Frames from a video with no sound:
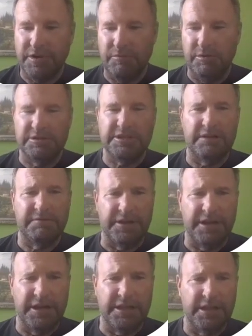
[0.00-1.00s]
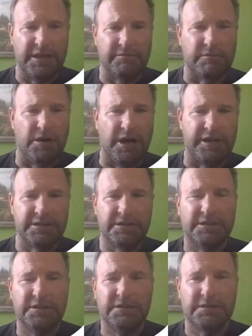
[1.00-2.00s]
Well done for getting that right.
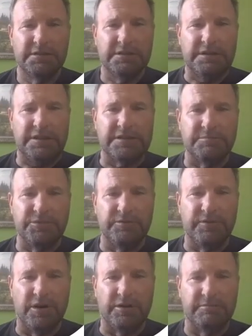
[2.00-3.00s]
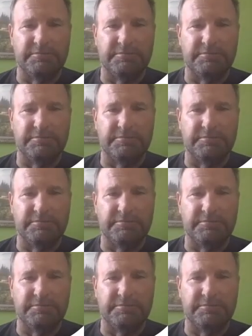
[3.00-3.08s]
Let's move on.